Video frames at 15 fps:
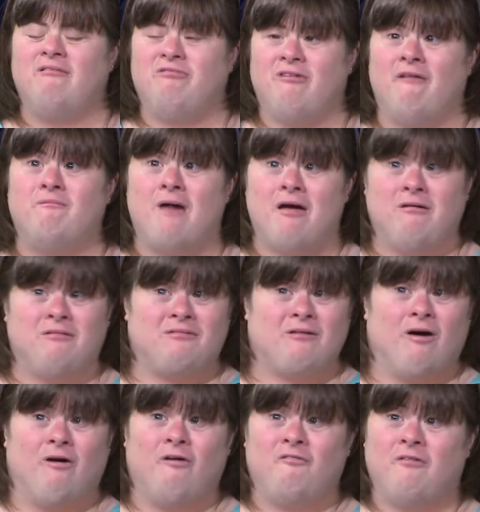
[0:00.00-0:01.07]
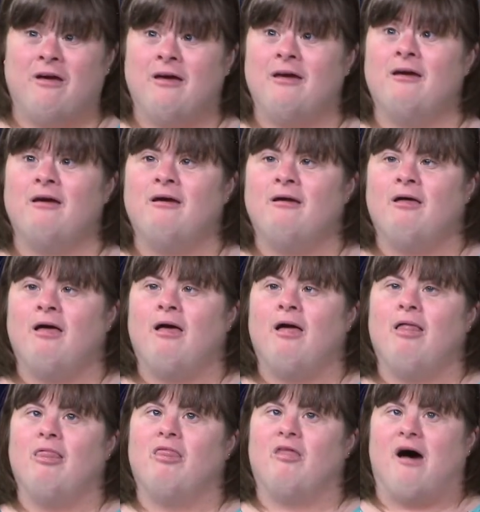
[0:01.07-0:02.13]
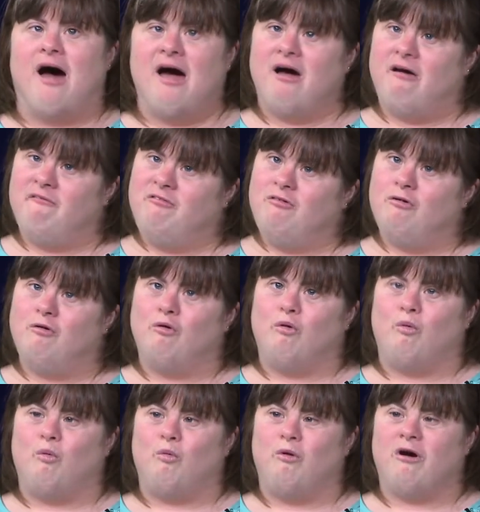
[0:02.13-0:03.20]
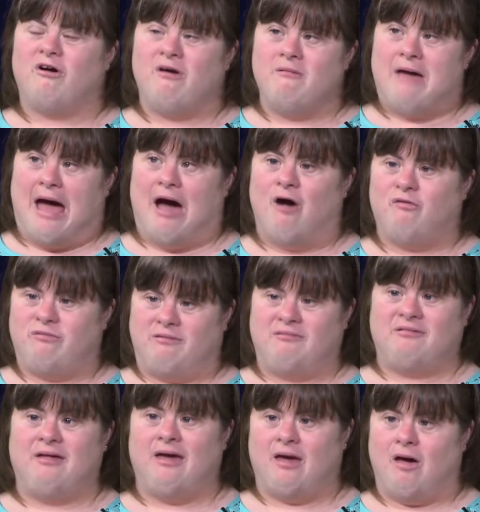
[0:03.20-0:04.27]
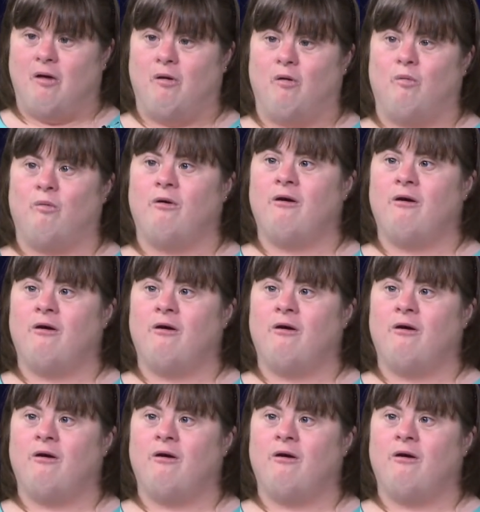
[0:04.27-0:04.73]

stuff about yourself, a lot of you will come out to say how